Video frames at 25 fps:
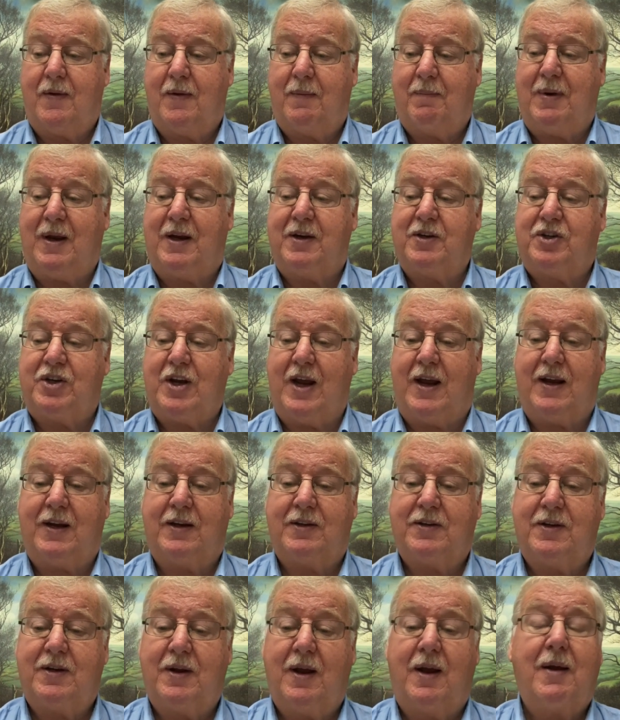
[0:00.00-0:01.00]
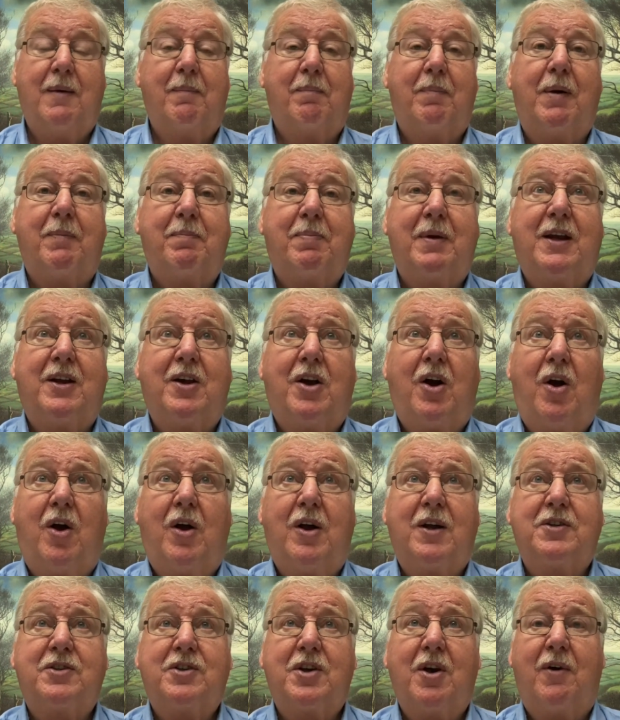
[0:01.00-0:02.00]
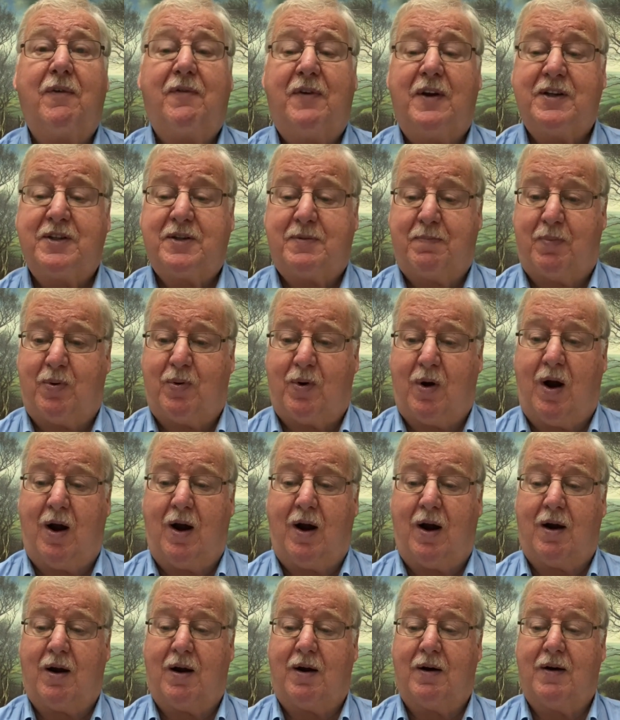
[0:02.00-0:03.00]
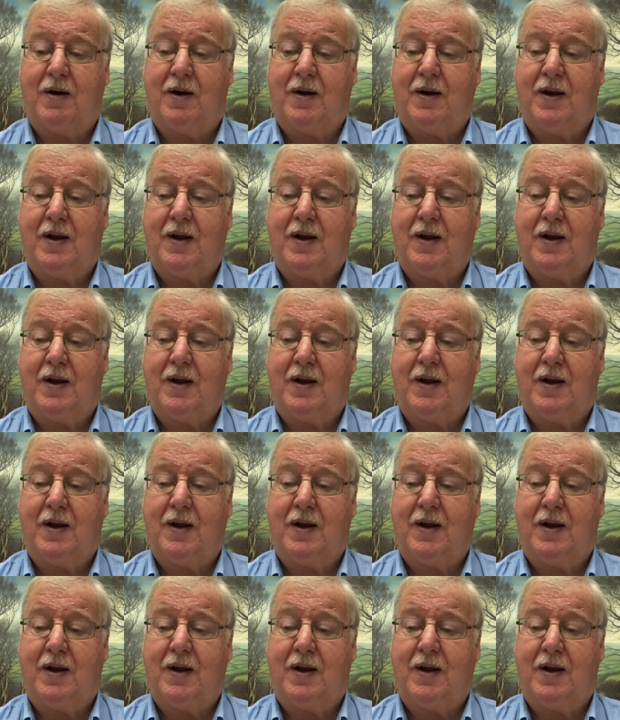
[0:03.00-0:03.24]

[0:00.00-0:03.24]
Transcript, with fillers: being changed, but because of his prayer.